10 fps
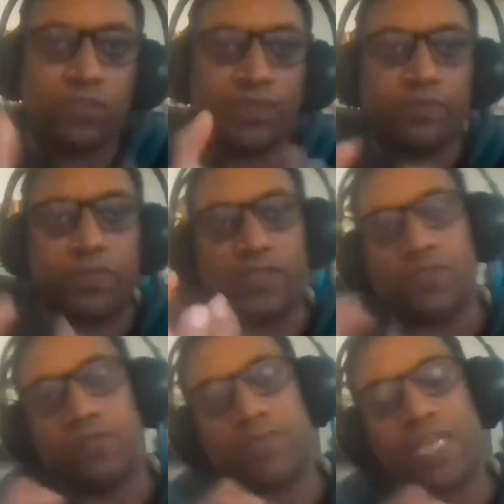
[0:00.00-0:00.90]
of
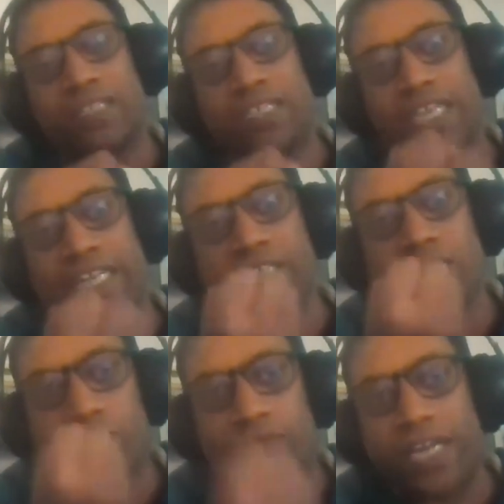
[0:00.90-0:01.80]
liberalism and the
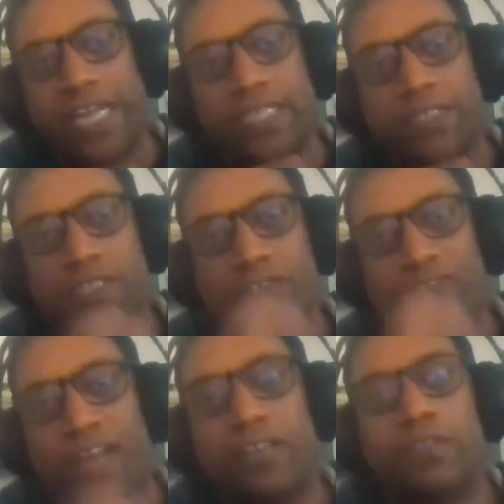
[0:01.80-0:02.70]
idea of rights is
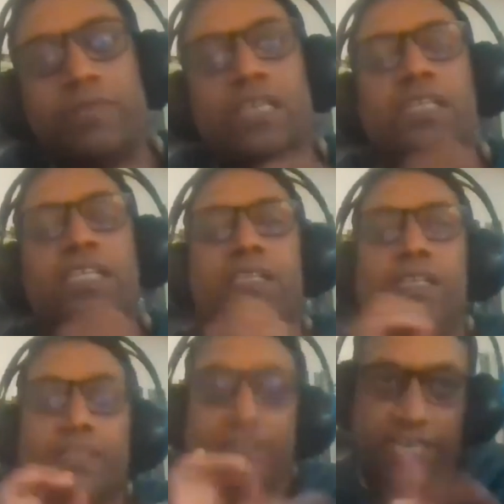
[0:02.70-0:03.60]
fundamentally